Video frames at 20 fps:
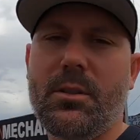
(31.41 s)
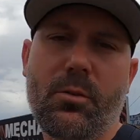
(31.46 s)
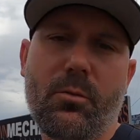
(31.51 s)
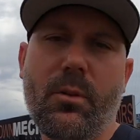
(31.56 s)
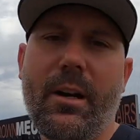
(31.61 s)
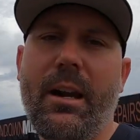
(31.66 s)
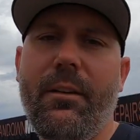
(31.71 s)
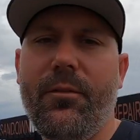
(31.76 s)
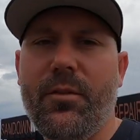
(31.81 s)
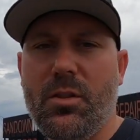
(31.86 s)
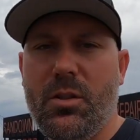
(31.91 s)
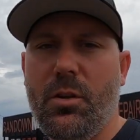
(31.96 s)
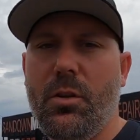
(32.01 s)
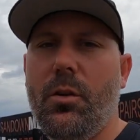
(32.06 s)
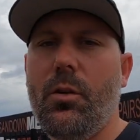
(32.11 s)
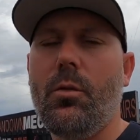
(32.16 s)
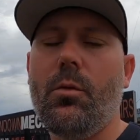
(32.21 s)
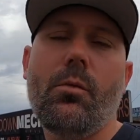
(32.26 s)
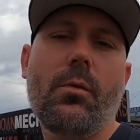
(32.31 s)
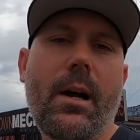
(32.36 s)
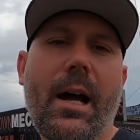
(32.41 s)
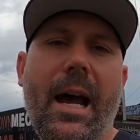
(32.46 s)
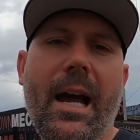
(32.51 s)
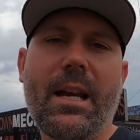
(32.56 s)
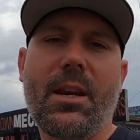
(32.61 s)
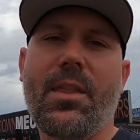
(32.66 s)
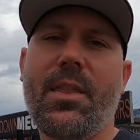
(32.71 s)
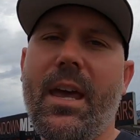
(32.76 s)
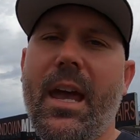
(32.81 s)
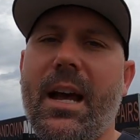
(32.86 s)
to rev to
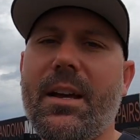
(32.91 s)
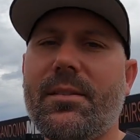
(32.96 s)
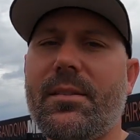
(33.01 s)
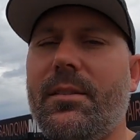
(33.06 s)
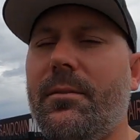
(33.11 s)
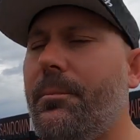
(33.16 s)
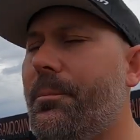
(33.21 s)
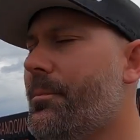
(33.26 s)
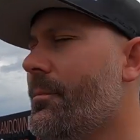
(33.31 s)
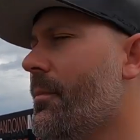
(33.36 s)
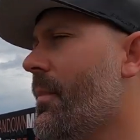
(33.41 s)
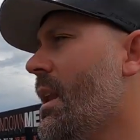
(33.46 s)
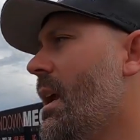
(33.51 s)
8,000,